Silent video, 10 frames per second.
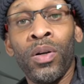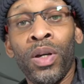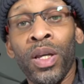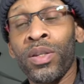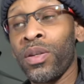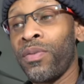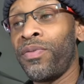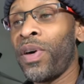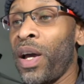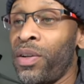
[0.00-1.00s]
Okay, so the
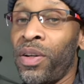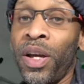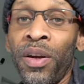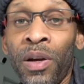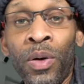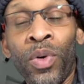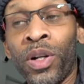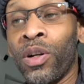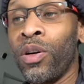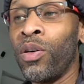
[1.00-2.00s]
final area I
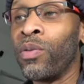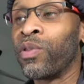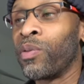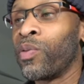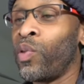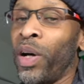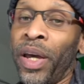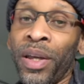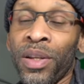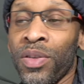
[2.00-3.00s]
want to go over before I
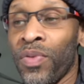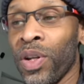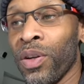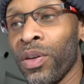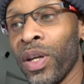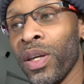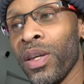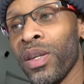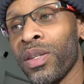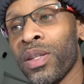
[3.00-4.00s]
end this video
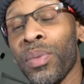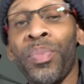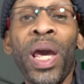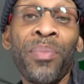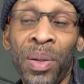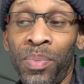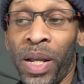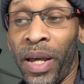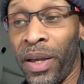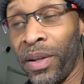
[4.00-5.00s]
is the payment
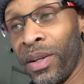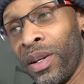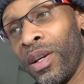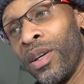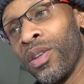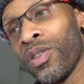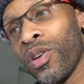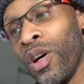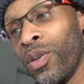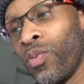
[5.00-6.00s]
plan.
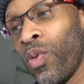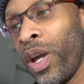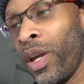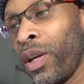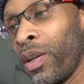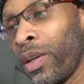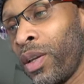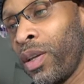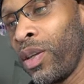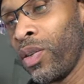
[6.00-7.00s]
So on Ring,
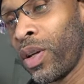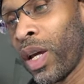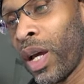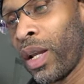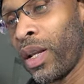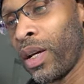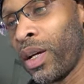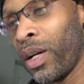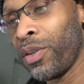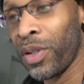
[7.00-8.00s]
you got
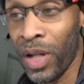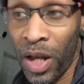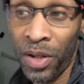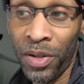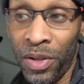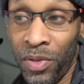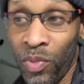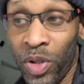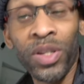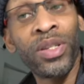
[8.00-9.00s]
a hundred dollars,
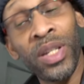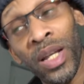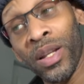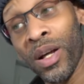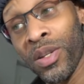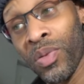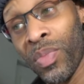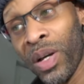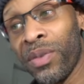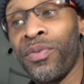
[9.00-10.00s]
which is ten dollars a
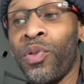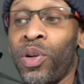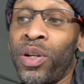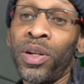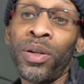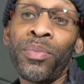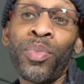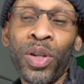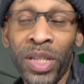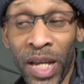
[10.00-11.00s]
month for the
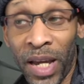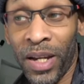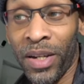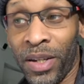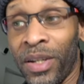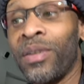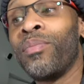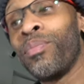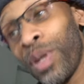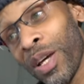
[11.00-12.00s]
Protect
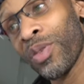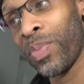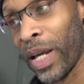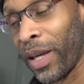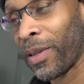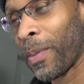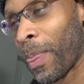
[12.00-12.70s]
Plus plan.